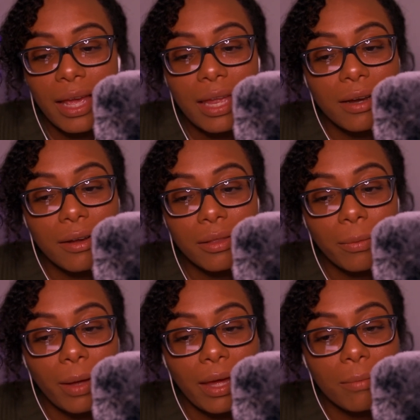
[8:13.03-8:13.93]
An
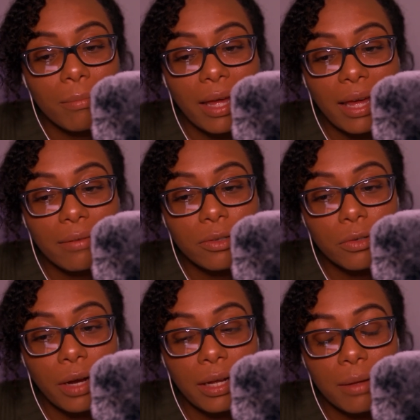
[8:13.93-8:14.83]
earthquake might have
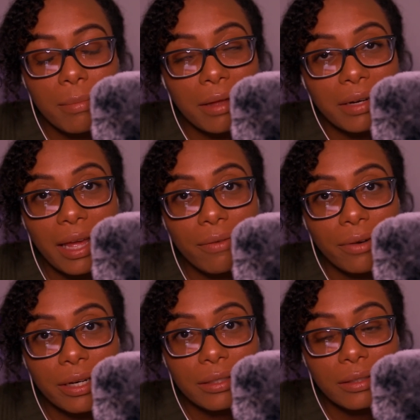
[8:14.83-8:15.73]
shrunk Mount
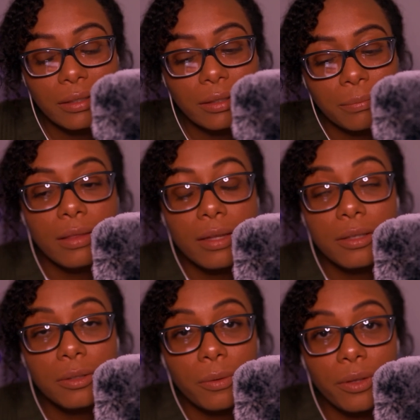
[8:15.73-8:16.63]
Everest. The
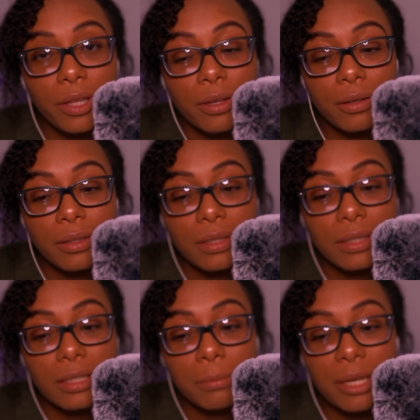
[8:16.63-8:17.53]
tool used
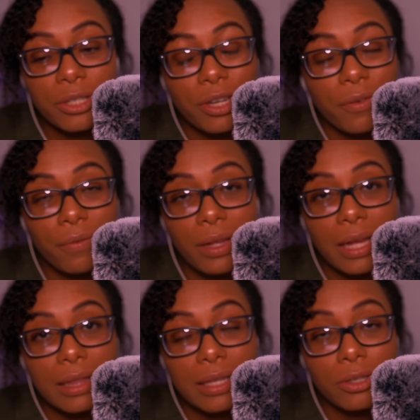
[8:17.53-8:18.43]
to measure your feet
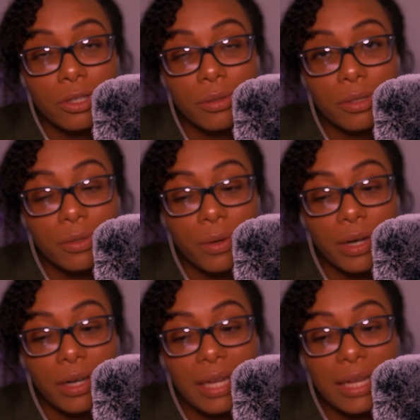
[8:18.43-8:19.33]
at the shoe
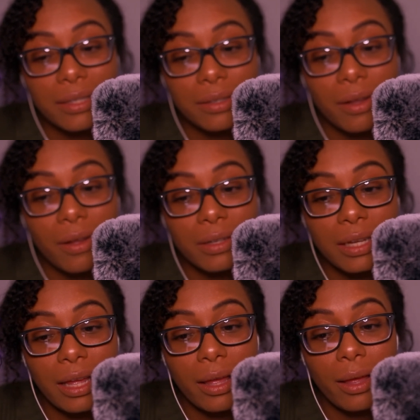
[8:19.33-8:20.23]
store is called
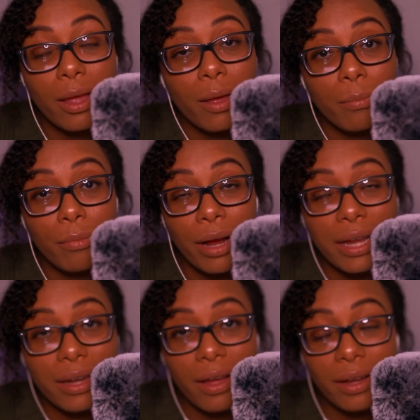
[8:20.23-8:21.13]
a
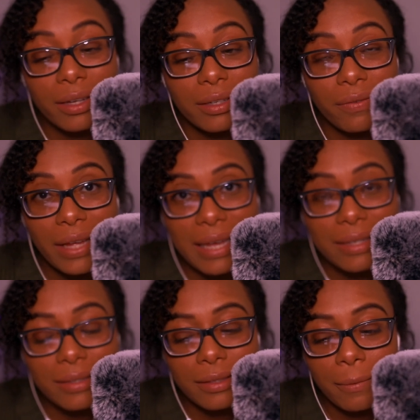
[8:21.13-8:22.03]
Brannock
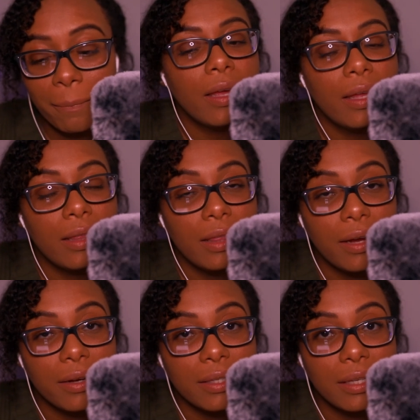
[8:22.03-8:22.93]
device.
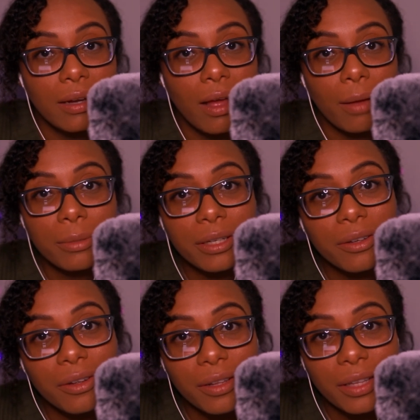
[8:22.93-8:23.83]
There is an
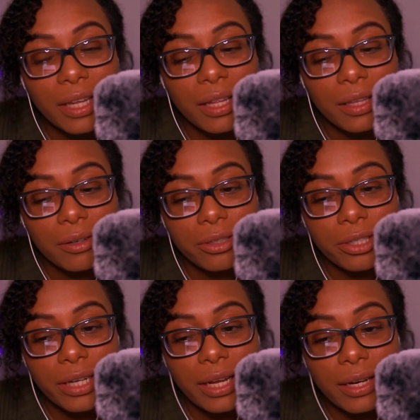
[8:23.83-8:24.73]
optical
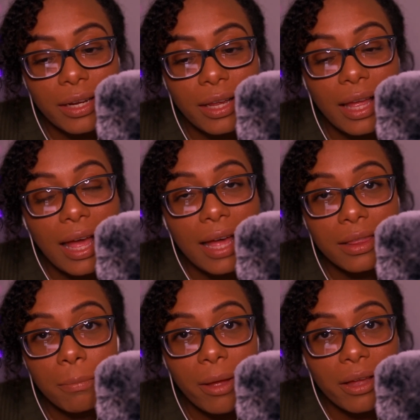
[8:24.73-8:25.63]
illusion at
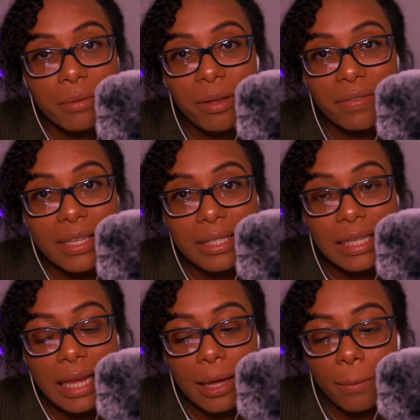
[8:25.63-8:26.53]
the bottom of the sea.